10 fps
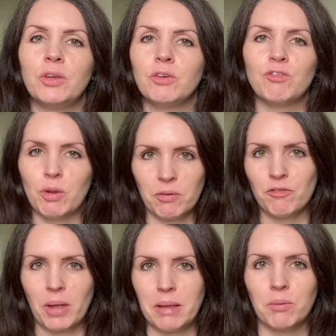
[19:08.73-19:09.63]
group
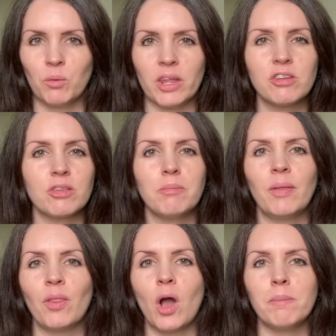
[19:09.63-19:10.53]
of people. That doesn't
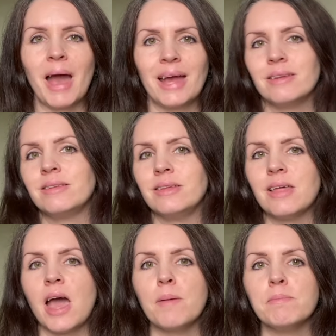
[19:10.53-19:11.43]
mean that I'm anti
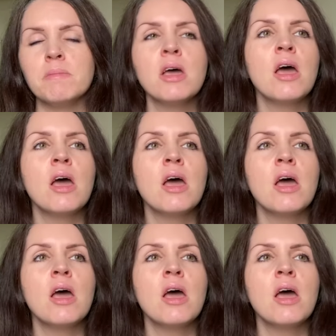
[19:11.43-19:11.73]
them.